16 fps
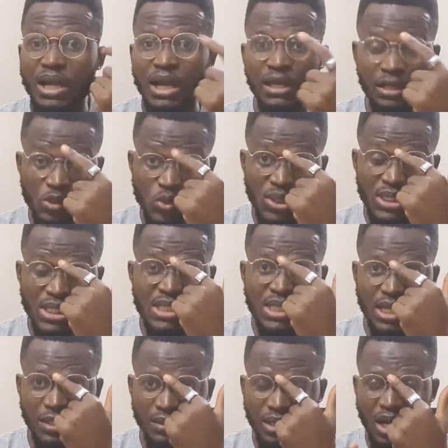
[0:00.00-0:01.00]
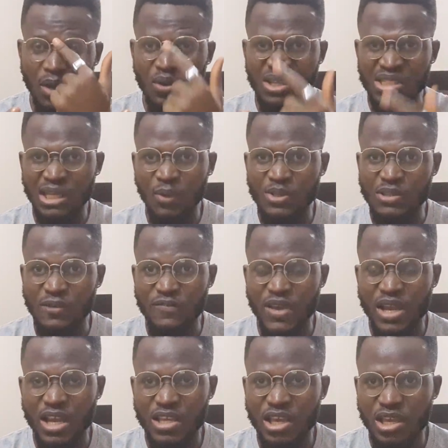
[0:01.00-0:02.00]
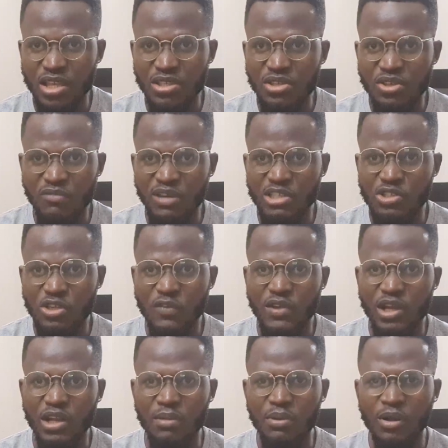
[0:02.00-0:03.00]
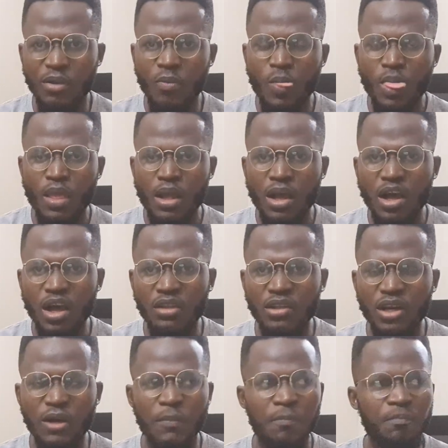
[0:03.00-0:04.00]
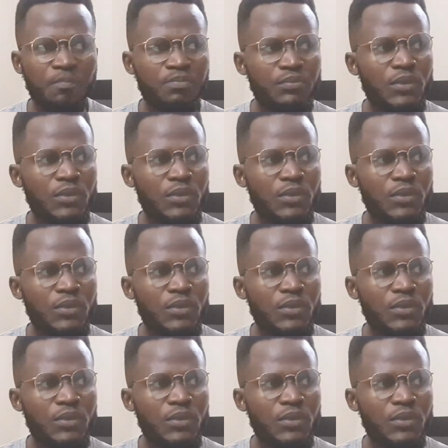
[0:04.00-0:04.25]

In twenty ten, I think I was in final year in the University of Calabar, and um,